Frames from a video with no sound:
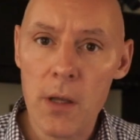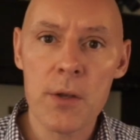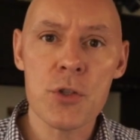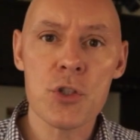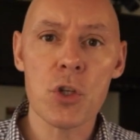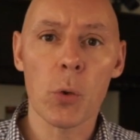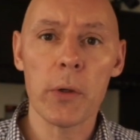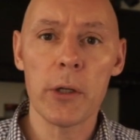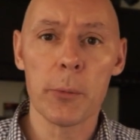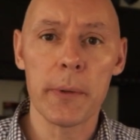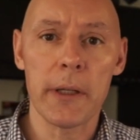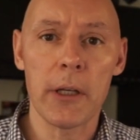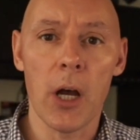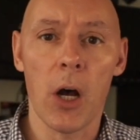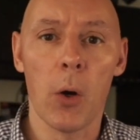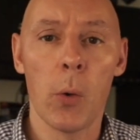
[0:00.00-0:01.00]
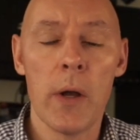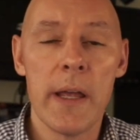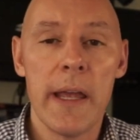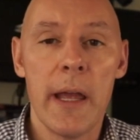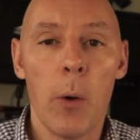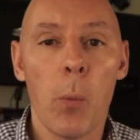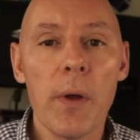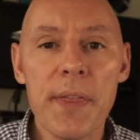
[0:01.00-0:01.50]
So here we go.
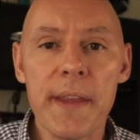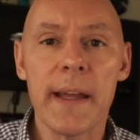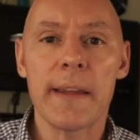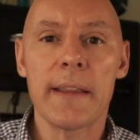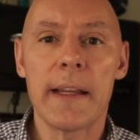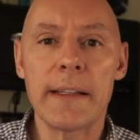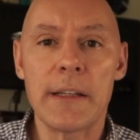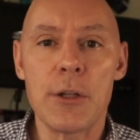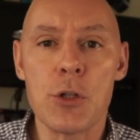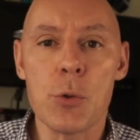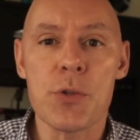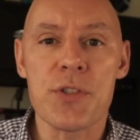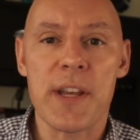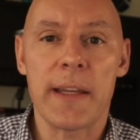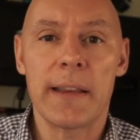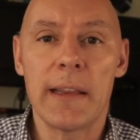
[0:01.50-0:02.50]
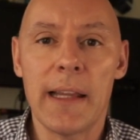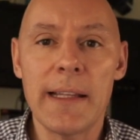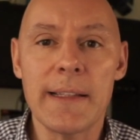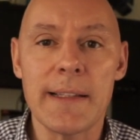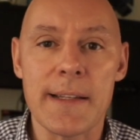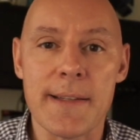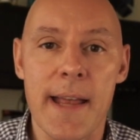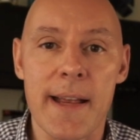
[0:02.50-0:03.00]
And one thing I'd like to do is I'd like
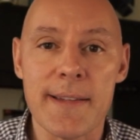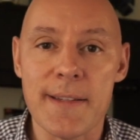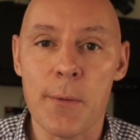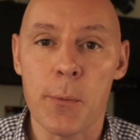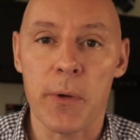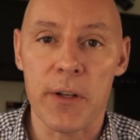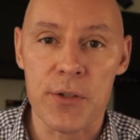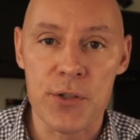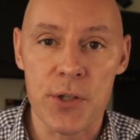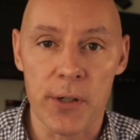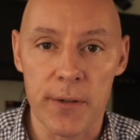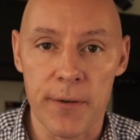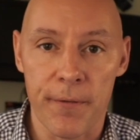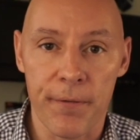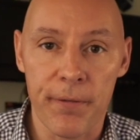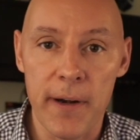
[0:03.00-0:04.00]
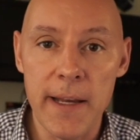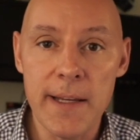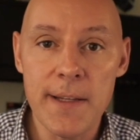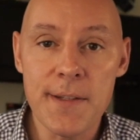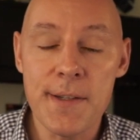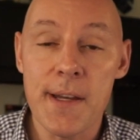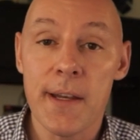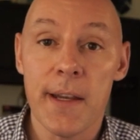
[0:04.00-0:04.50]
to test it with a certain
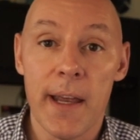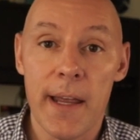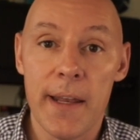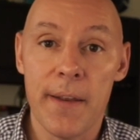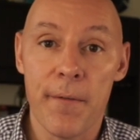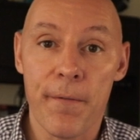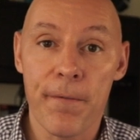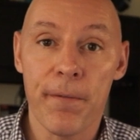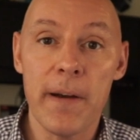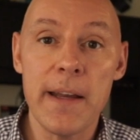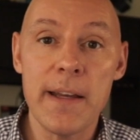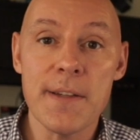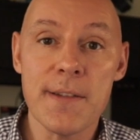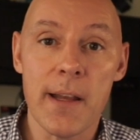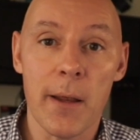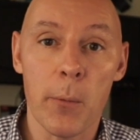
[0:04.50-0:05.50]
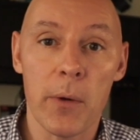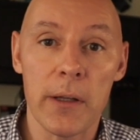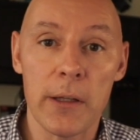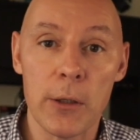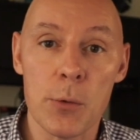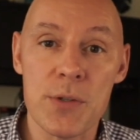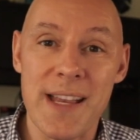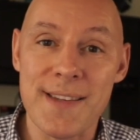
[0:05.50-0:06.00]
phrase. And the phrase I want to
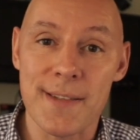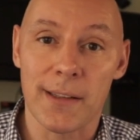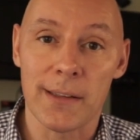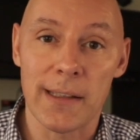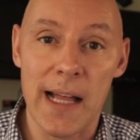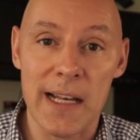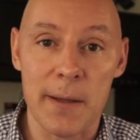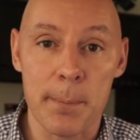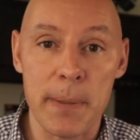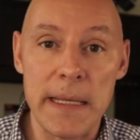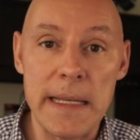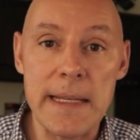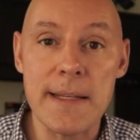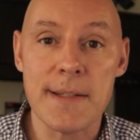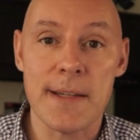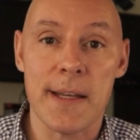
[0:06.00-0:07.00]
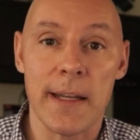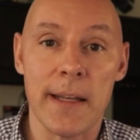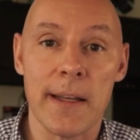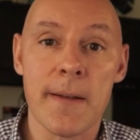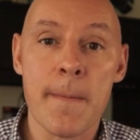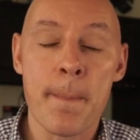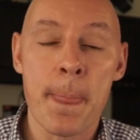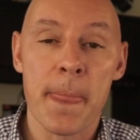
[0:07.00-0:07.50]
use has a lot of P's in it.
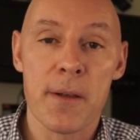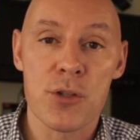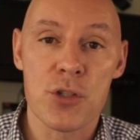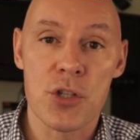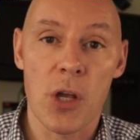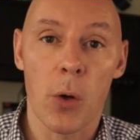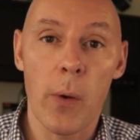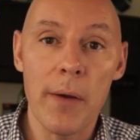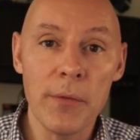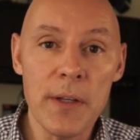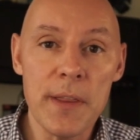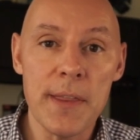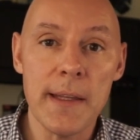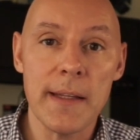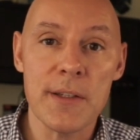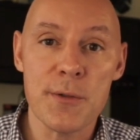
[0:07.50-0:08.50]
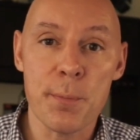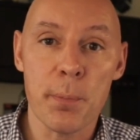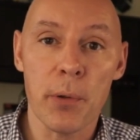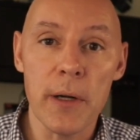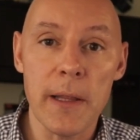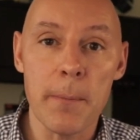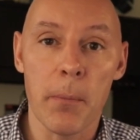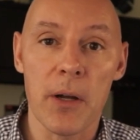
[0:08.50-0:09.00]
So everything is
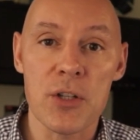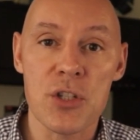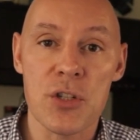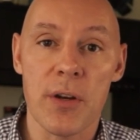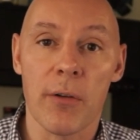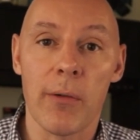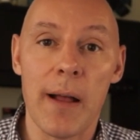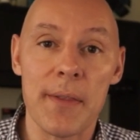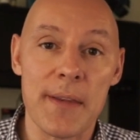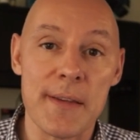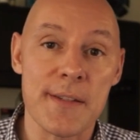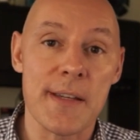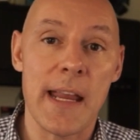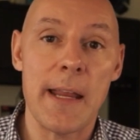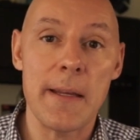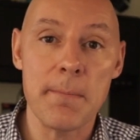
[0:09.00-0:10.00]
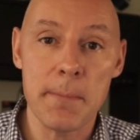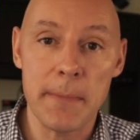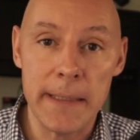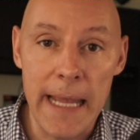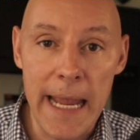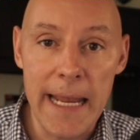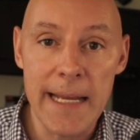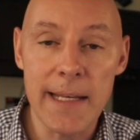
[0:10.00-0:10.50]
pretty much around the same
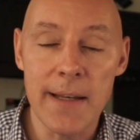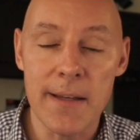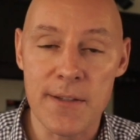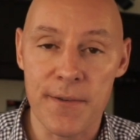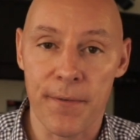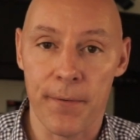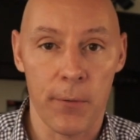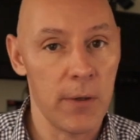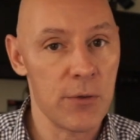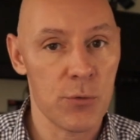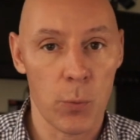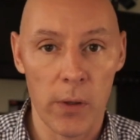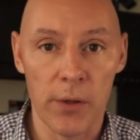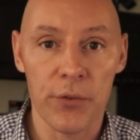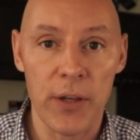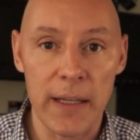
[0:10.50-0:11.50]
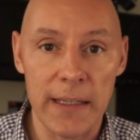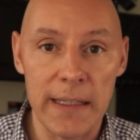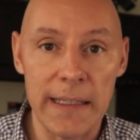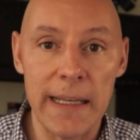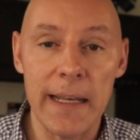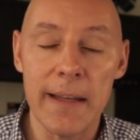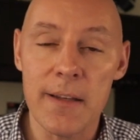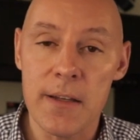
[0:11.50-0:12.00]
gain as well as I could
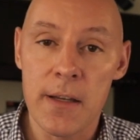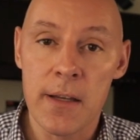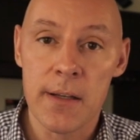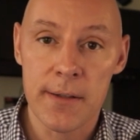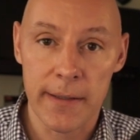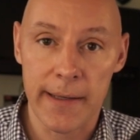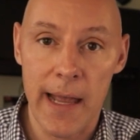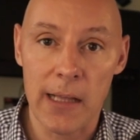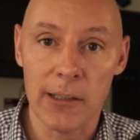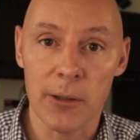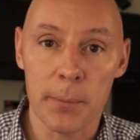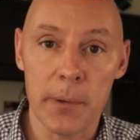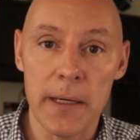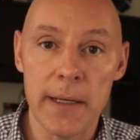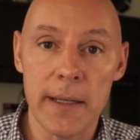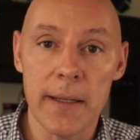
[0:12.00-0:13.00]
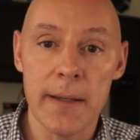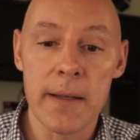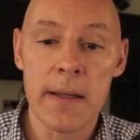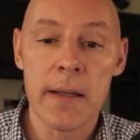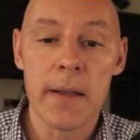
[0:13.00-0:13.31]
get it to calibrate it.